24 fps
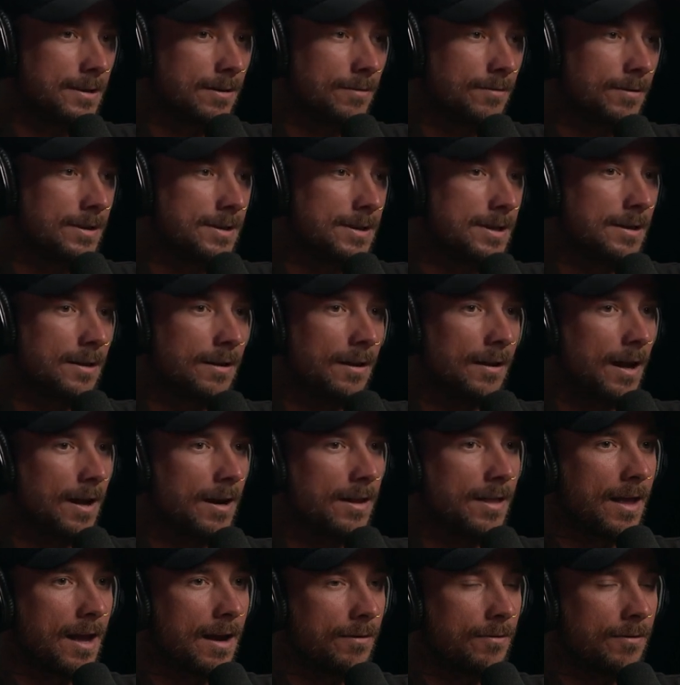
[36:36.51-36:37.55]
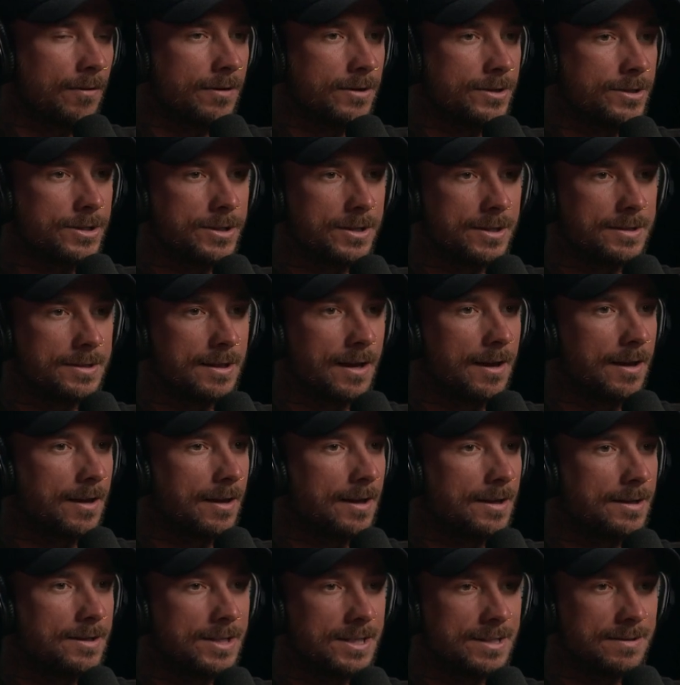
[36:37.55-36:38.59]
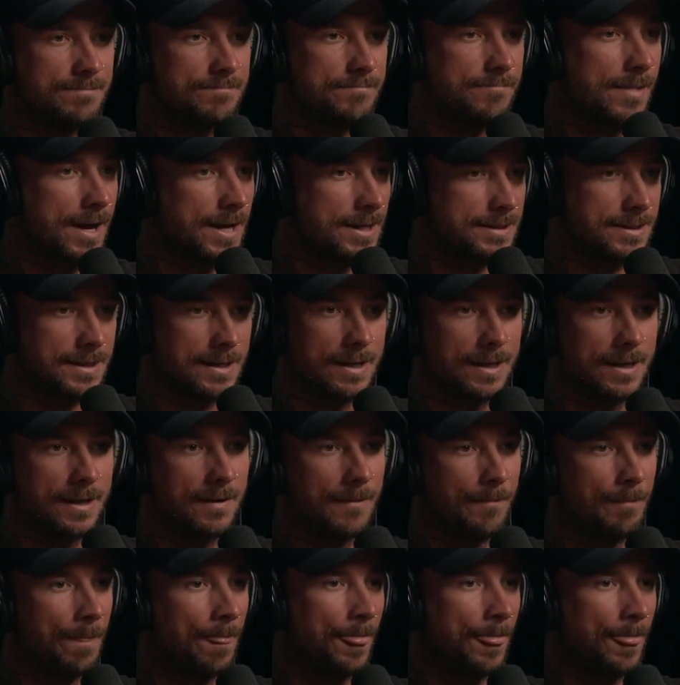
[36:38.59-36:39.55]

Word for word: Like we did a lot of that where it's just like it's just messy.